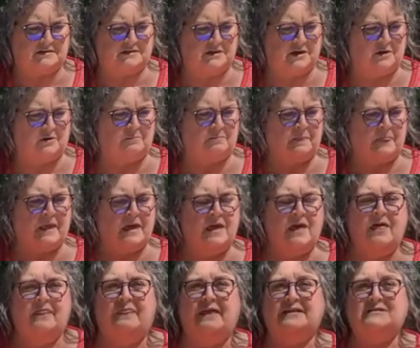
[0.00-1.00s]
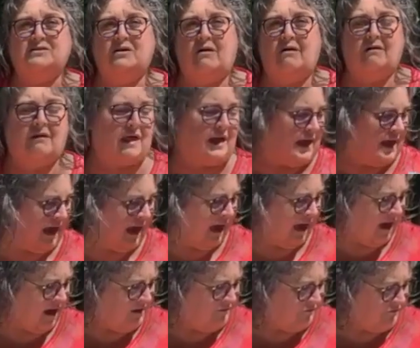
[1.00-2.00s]
So that's all I
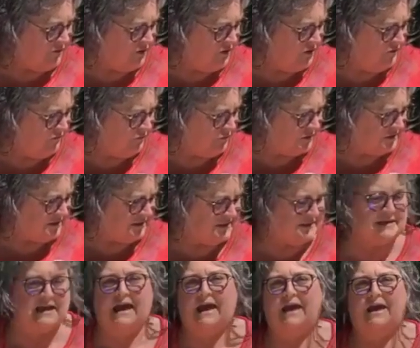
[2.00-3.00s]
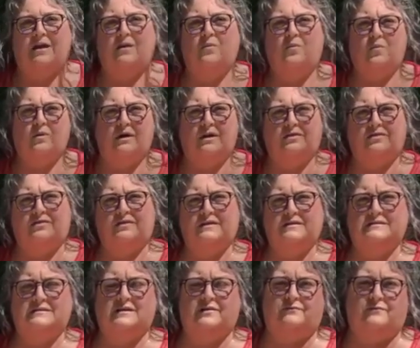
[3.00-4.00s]
have for you for today with
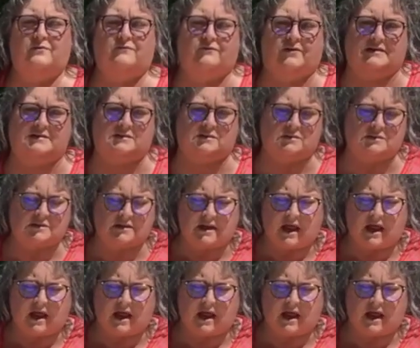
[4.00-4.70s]
these different vessels.